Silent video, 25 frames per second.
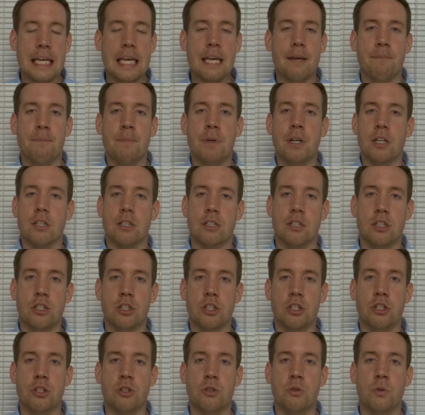get milk
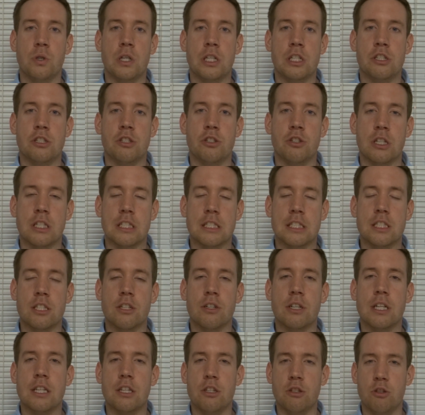to you and you can
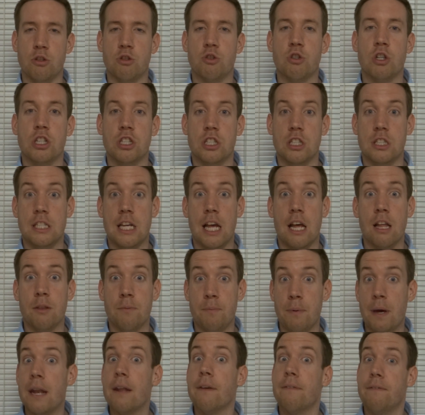still get the nutritious
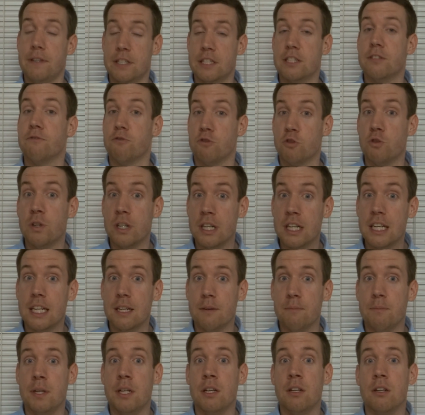health benefits of
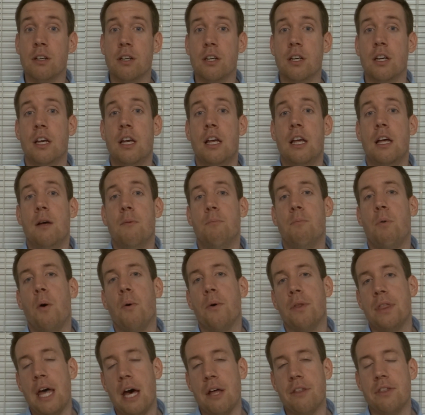drinking milk, but
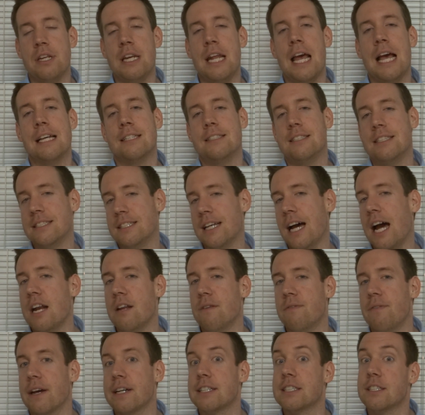without the nasty side
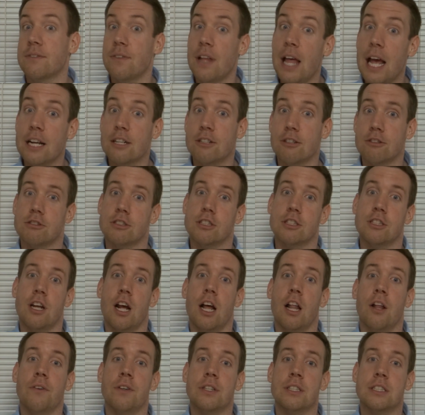effects of lactose
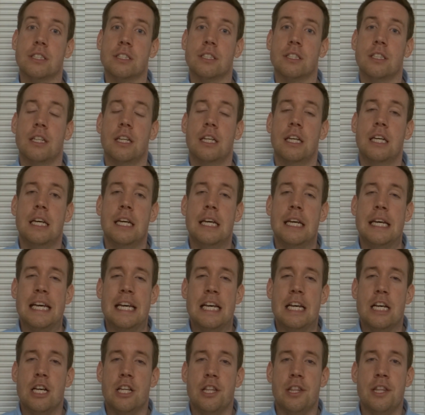intolerance.
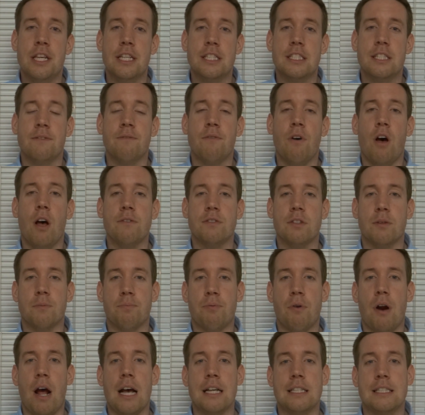This involves
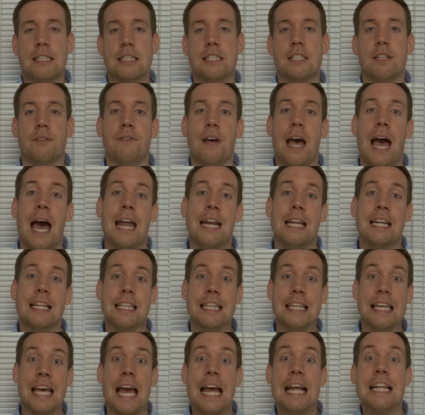a process of
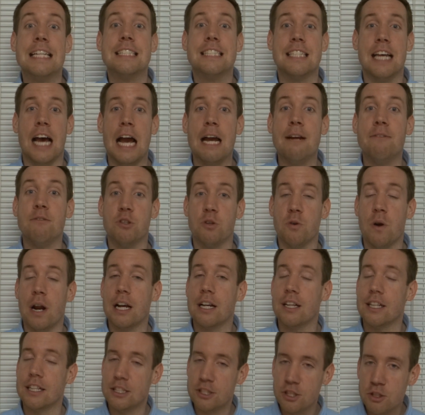adding the enzyme
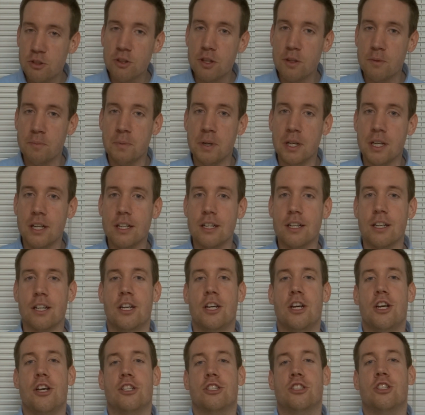directly to the milk
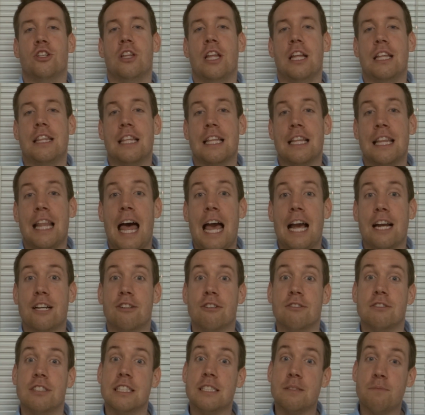so that the
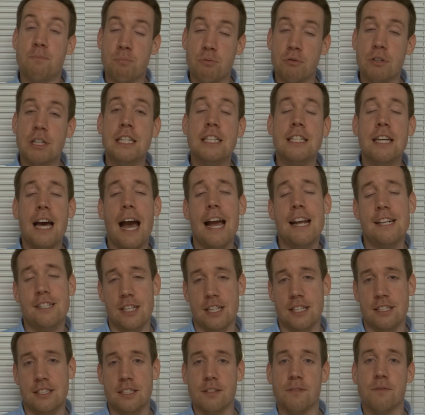lactose is
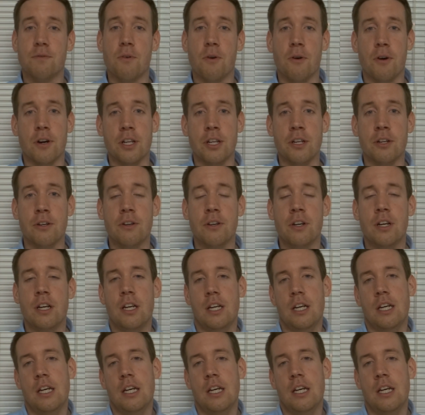pre-digested for you